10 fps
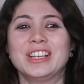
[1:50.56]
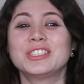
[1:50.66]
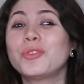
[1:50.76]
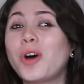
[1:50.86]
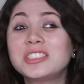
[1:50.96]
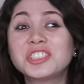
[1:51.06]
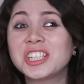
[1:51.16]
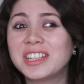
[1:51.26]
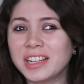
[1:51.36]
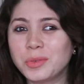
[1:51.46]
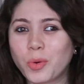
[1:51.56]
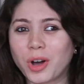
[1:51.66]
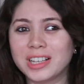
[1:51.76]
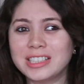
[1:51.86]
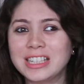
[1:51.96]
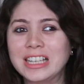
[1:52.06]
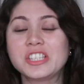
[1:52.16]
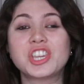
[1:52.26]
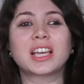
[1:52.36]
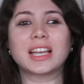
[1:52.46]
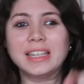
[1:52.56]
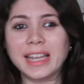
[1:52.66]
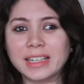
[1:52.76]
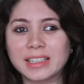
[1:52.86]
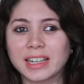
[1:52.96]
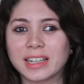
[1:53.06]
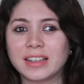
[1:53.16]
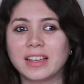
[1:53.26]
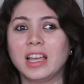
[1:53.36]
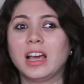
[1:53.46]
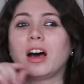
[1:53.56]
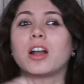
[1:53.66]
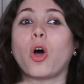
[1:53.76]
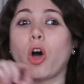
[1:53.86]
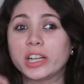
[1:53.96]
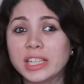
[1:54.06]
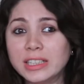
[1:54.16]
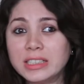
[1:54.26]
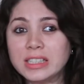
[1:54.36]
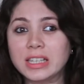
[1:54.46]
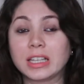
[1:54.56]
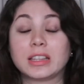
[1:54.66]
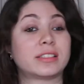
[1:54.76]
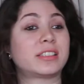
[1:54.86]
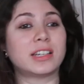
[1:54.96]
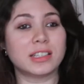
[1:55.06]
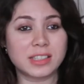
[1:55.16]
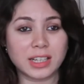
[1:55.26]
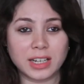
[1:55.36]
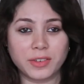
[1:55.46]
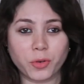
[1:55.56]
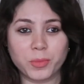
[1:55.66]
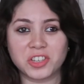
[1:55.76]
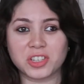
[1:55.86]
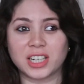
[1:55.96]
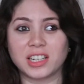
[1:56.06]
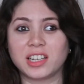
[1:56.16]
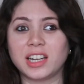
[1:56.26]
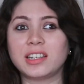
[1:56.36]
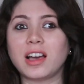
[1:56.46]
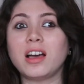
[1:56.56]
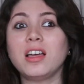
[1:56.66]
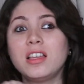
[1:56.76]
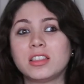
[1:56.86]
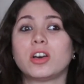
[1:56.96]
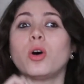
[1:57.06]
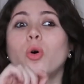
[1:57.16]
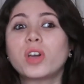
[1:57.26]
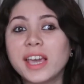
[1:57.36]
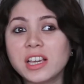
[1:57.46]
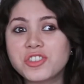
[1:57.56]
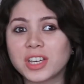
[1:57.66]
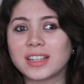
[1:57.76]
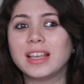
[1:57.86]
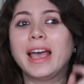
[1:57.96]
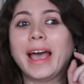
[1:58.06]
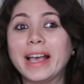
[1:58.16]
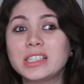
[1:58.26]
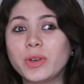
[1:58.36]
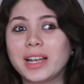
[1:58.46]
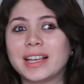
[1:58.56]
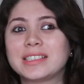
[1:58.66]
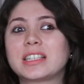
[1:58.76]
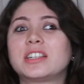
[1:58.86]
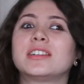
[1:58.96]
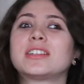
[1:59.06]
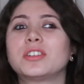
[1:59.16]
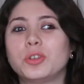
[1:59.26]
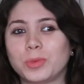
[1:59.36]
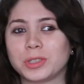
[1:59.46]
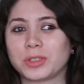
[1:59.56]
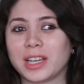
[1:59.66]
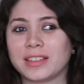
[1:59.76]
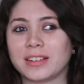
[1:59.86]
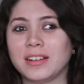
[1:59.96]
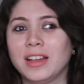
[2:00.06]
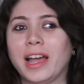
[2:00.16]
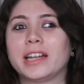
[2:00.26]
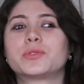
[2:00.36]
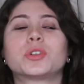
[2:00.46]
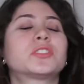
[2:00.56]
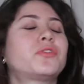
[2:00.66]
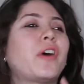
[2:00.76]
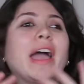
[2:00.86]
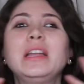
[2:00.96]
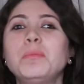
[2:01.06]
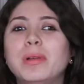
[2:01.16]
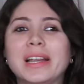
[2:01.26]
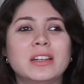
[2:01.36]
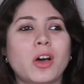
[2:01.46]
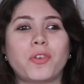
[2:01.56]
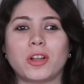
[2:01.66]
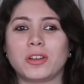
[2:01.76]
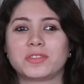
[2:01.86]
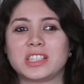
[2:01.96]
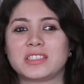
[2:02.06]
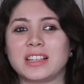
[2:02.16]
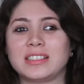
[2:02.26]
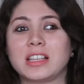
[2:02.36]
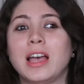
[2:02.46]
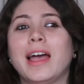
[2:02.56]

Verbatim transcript: So what she did was she connected her audience, the statistical information and data, the occasion as well as created humor together. And it was fine blend of all of these things